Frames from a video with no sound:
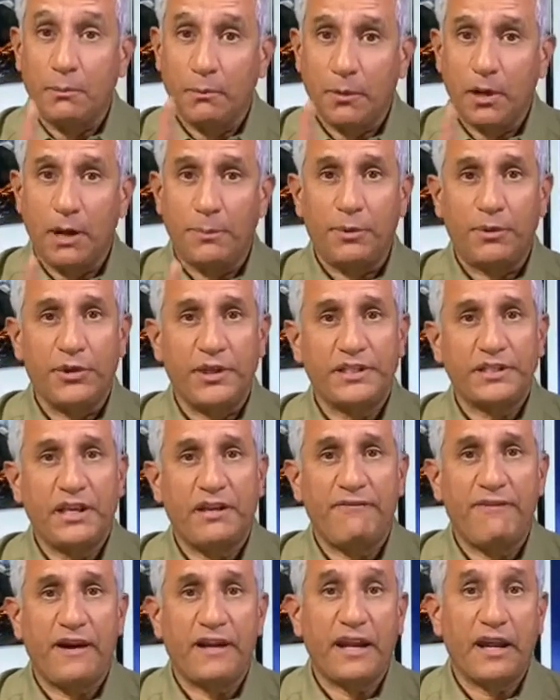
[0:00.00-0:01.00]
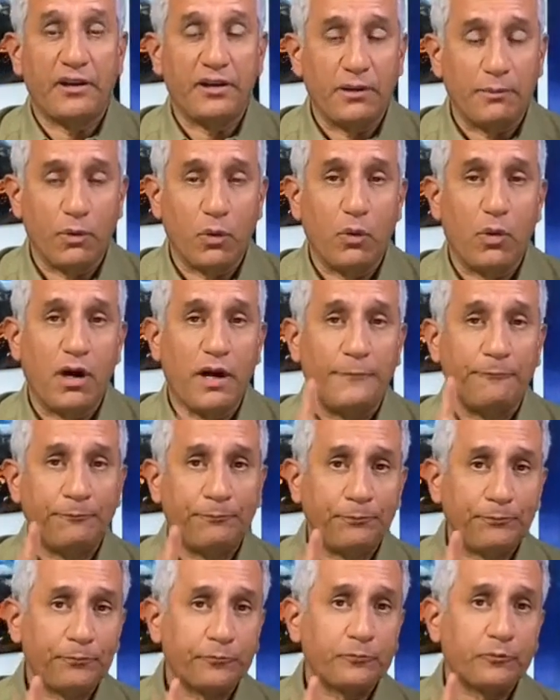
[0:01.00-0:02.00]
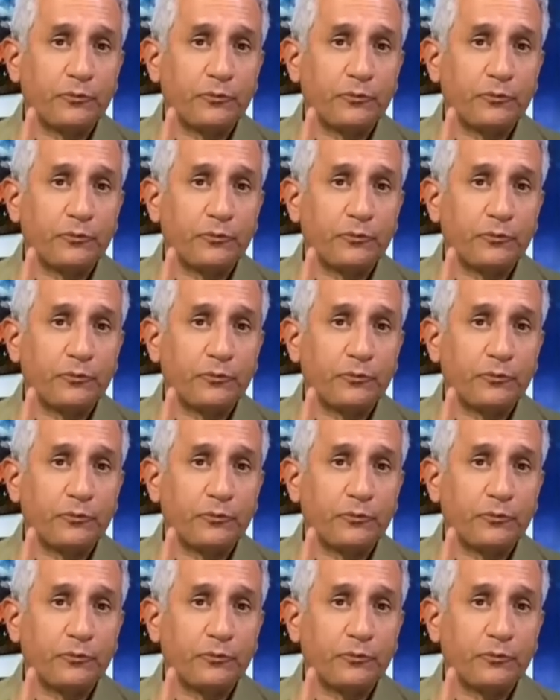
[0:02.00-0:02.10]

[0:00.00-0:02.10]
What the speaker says: A couple things they found out. Number one,